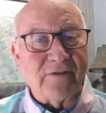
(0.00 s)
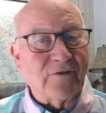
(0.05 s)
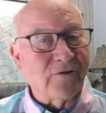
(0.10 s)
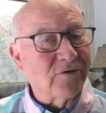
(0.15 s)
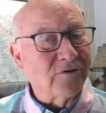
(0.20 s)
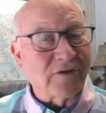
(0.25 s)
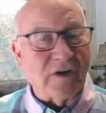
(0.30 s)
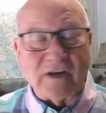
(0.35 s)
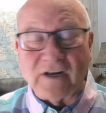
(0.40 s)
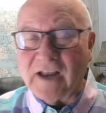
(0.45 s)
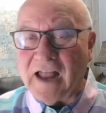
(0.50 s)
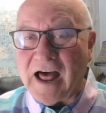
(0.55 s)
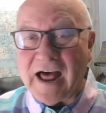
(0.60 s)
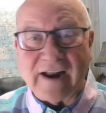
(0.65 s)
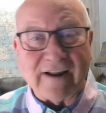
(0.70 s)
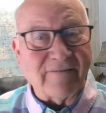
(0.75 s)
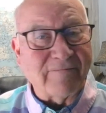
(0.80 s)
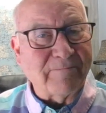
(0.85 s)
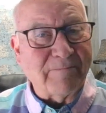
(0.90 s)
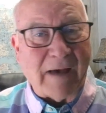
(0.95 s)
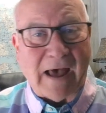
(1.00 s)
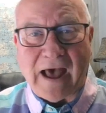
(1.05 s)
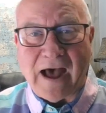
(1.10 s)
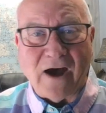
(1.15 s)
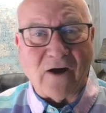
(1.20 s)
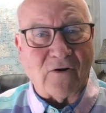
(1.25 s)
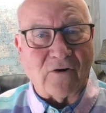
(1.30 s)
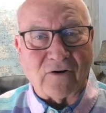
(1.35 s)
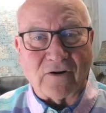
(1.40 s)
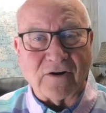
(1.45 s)
There's a lot of
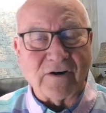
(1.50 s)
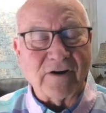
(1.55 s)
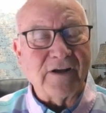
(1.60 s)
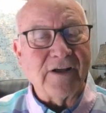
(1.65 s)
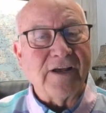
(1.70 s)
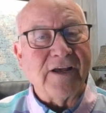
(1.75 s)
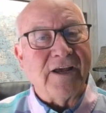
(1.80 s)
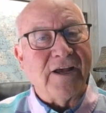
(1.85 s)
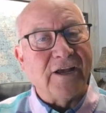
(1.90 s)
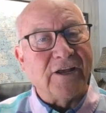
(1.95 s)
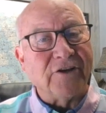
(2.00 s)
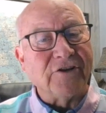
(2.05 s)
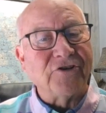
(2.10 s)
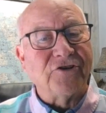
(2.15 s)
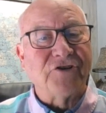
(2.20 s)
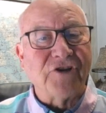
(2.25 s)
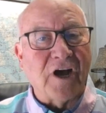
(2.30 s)
power in